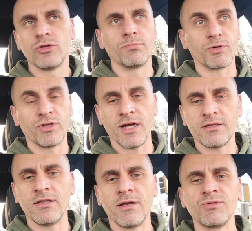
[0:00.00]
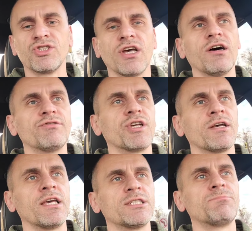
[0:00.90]
to protect themselves
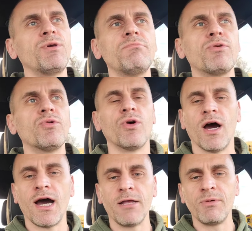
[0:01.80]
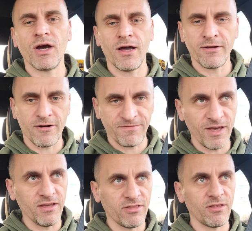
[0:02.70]
against people who hide behind our
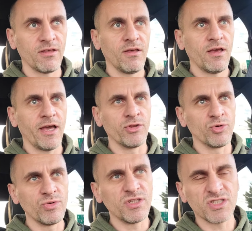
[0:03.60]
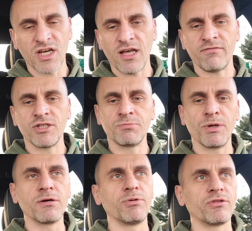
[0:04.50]
faith and do these kind of
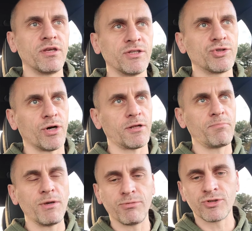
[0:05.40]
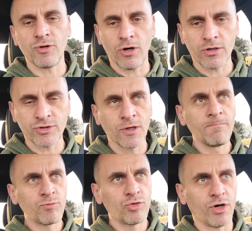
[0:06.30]
despicable things to other people's daughters,
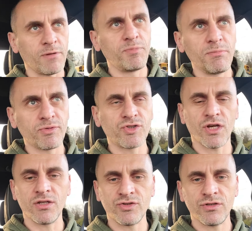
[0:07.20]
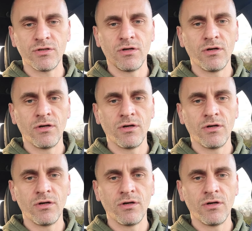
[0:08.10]
to other people's sons.